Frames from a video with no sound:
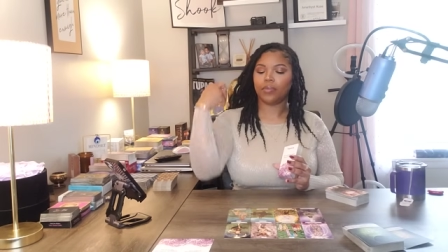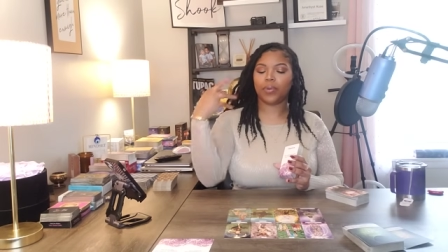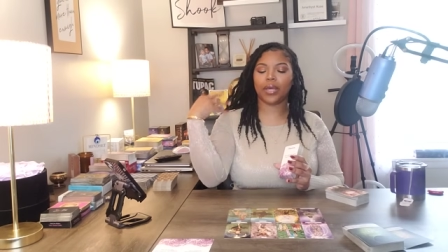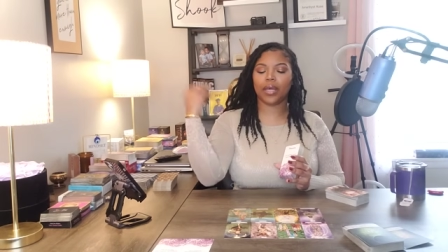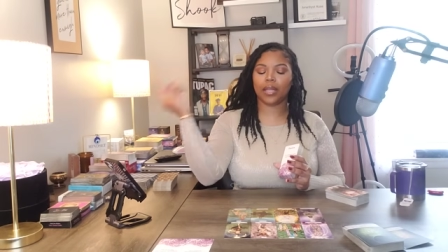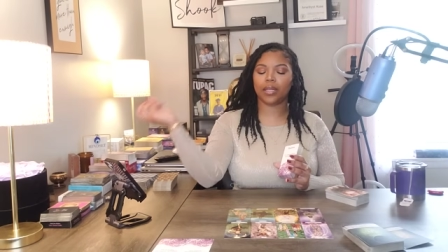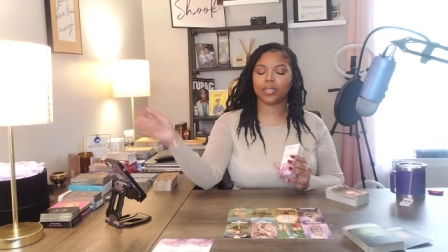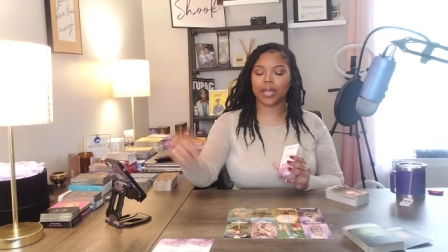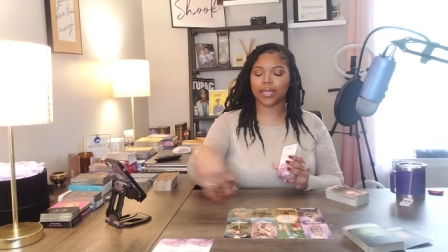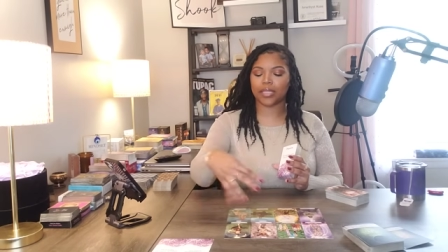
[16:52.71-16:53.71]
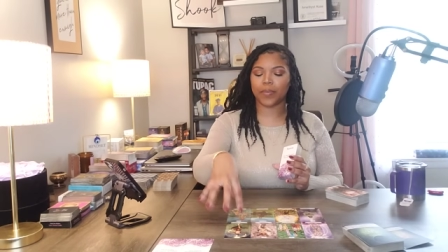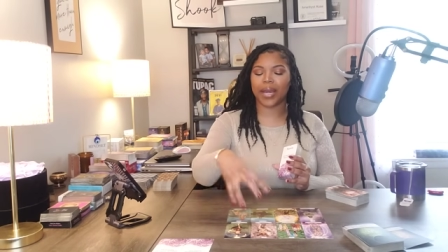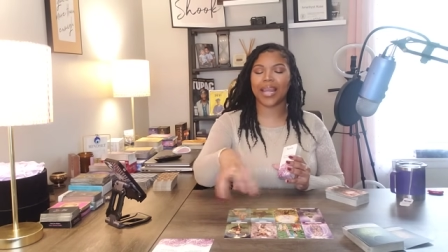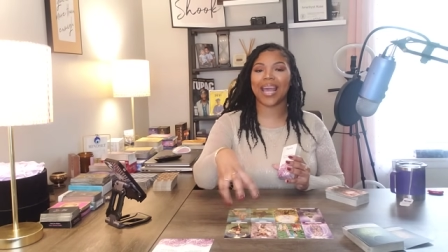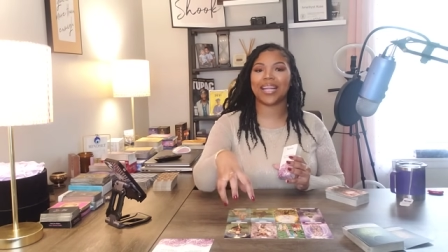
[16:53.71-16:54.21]
But it looks like
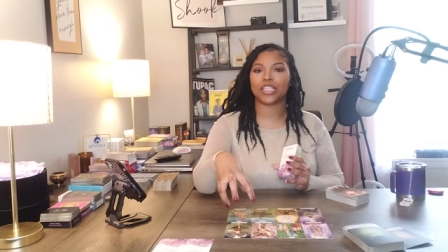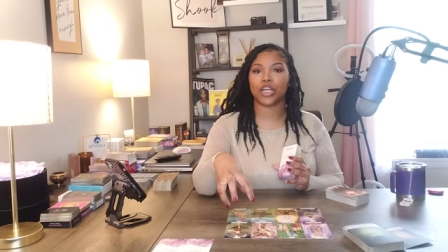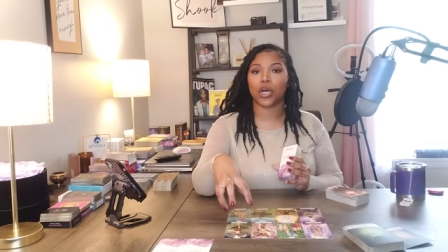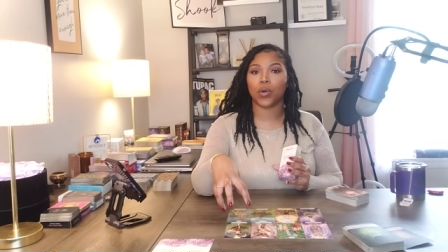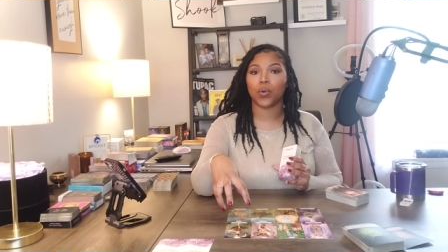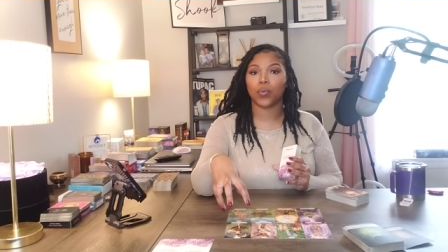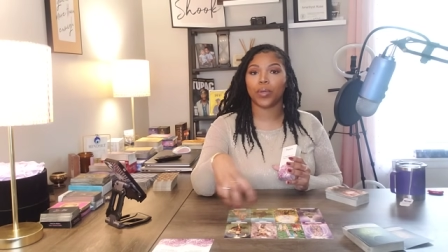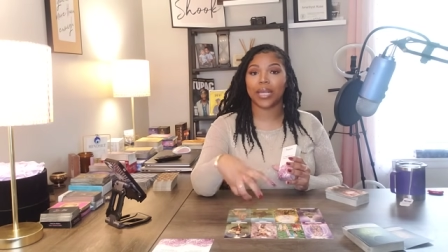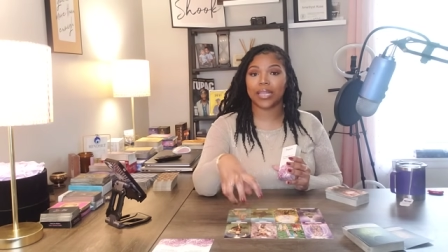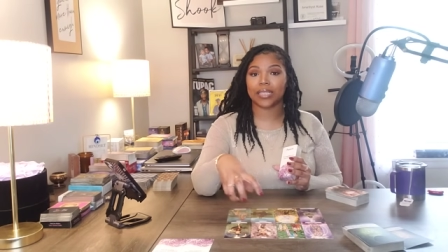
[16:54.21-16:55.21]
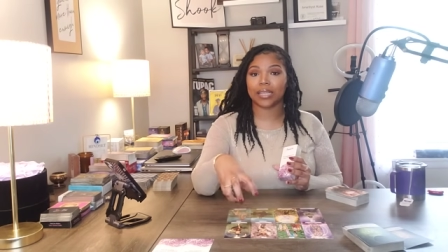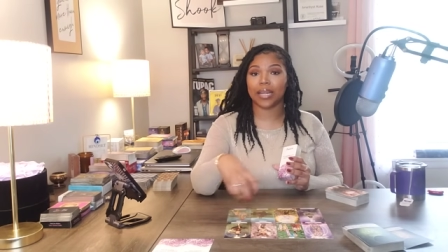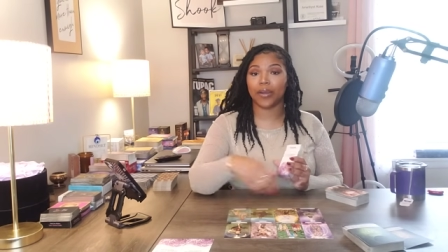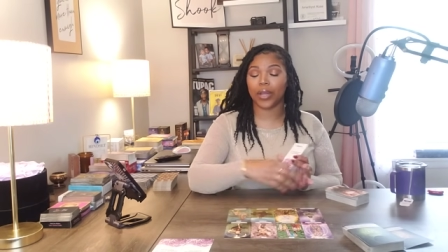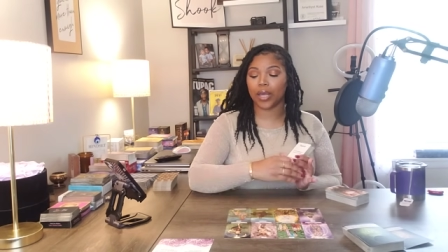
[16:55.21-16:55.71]
somebody had to go in the
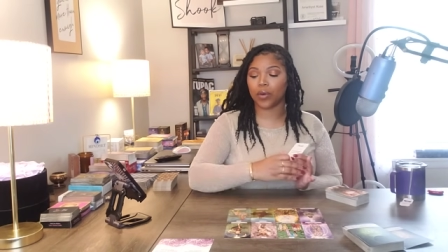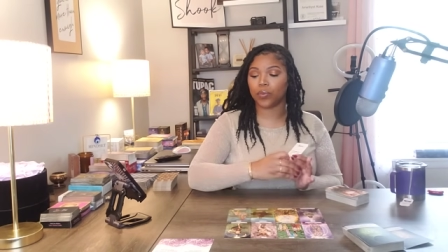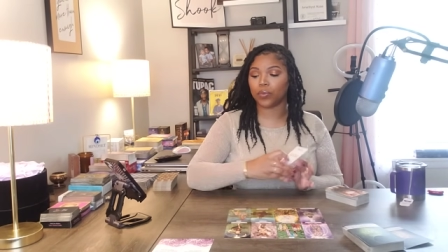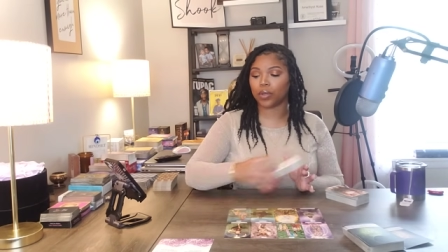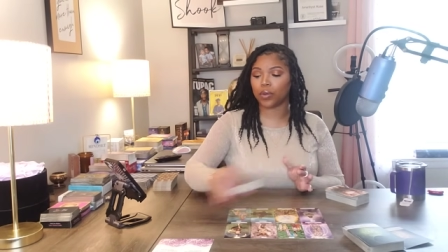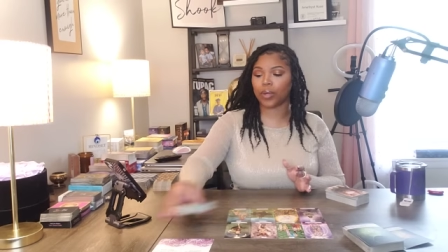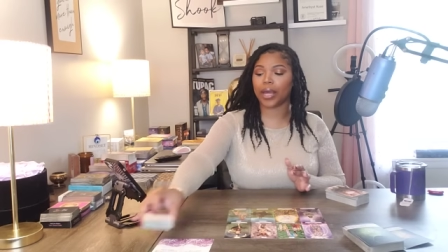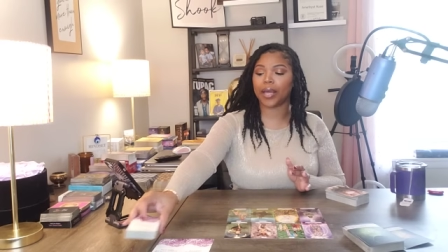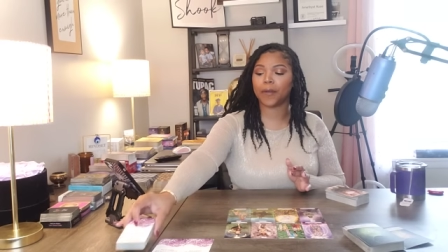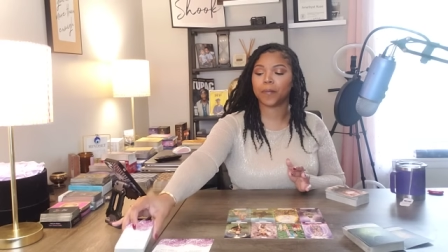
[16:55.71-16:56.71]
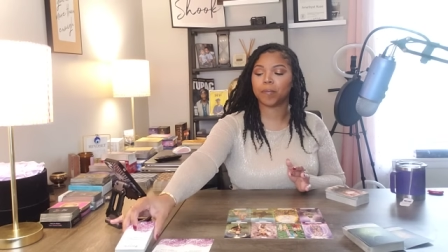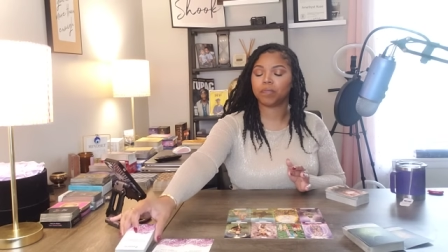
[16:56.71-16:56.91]
scenario, okay?